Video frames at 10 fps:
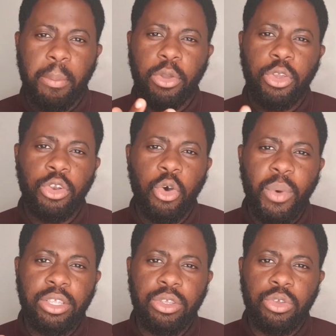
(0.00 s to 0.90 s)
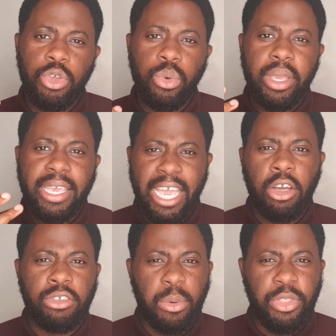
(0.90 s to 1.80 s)
But you know when you get in
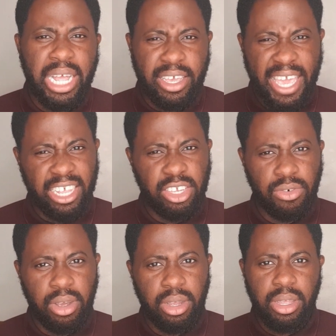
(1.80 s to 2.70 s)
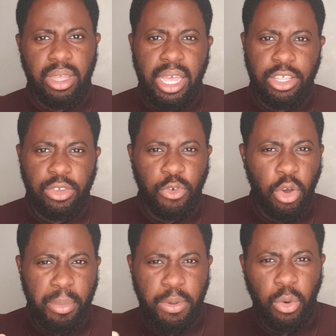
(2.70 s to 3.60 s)
contact with like a caterer and you've got
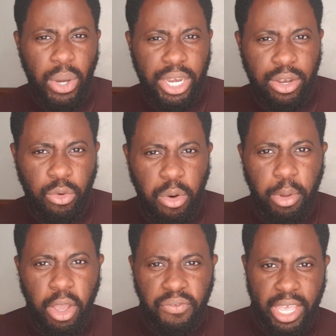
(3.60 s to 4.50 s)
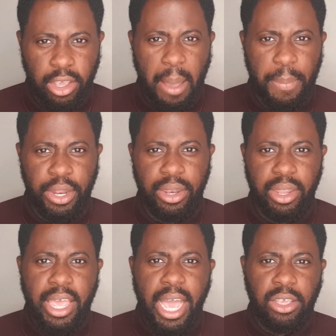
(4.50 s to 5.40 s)
maybe a wedding or a birthday happening
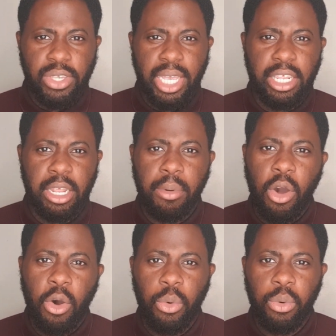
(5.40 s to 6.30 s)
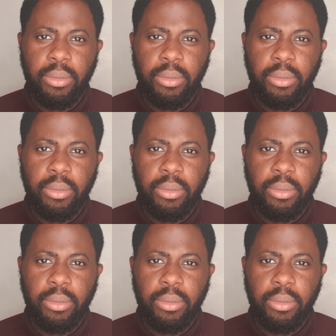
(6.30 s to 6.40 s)
and you say to them, oh,